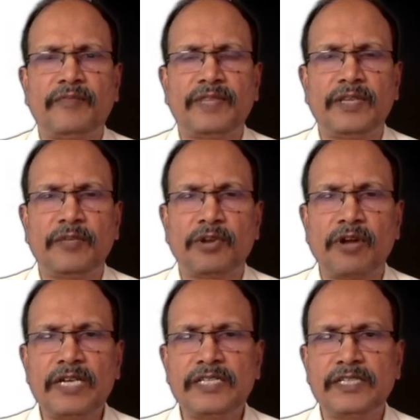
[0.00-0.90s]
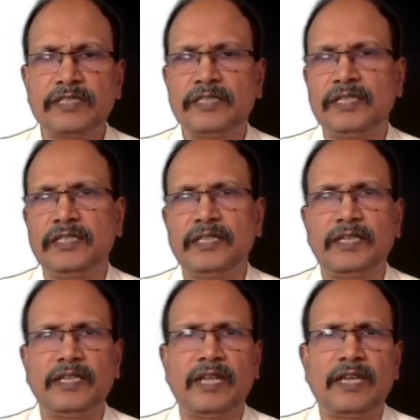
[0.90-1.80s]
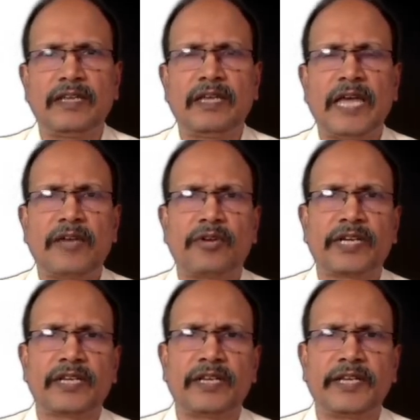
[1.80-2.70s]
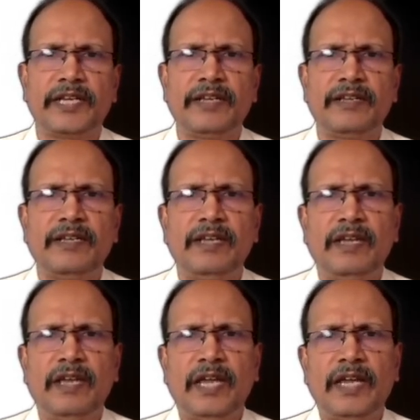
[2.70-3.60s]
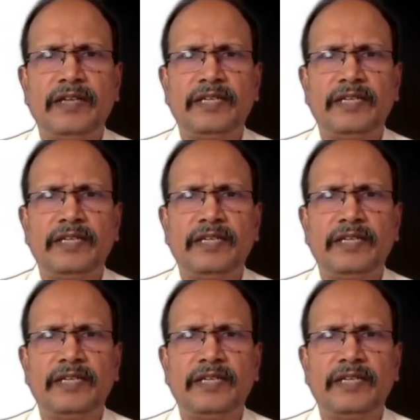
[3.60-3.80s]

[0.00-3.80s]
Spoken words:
hemorrhoids in the anorectal area, and